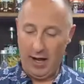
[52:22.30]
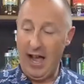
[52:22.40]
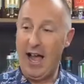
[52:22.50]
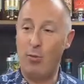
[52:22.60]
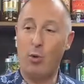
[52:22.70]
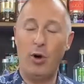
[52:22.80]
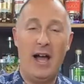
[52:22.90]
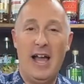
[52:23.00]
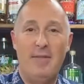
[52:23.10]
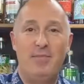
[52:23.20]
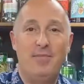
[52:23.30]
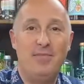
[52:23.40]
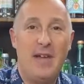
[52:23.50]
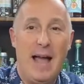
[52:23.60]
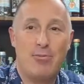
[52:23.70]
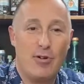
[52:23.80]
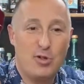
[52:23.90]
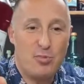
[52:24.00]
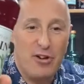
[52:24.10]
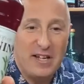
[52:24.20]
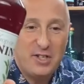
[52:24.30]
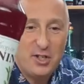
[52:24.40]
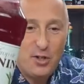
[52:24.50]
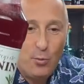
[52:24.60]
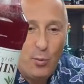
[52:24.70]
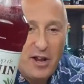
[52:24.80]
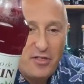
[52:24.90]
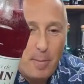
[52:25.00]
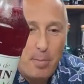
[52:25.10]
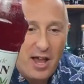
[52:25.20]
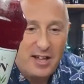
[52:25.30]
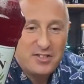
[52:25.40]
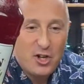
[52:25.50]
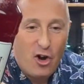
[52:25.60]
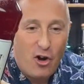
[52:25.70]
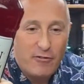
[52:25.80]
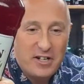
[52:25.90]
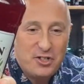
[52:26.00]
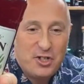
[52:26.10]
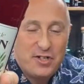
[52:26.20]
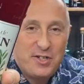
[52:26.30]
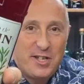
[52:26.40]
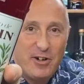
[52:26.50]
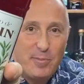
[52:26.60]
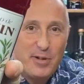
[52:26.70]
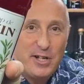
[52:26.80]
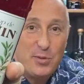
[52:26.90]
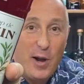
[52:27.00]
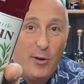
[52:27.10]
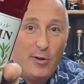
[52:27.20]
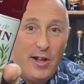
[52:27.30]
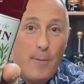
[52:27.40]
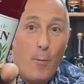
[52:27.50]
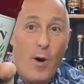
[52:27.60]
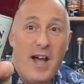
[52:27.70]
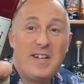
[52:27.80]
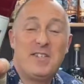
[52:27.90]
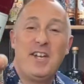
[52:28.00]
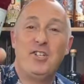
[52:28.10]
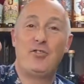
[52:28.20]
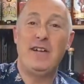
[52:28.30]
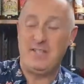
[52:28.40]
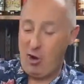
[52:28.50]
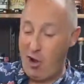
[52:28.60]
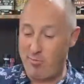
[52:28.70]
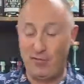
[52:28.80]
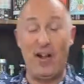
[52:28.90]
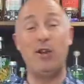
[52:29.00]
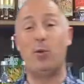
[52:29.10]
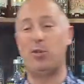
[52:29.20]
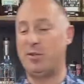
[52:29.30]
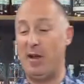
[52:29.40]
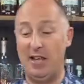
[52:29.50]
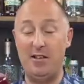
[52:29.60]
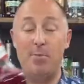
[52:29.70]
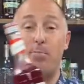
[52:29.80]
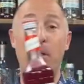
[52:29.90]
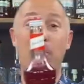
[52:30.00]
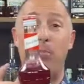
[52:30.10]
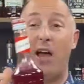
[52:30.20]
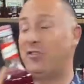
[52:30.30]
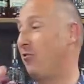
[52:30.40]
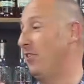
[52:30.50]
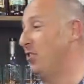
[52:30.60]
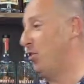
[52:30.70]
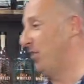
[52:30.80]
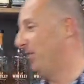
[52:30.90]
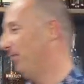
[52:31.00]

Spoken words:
Aperol Spritz with blood orange syrup as well works a treat. I prefer the watermelon, but blood orange,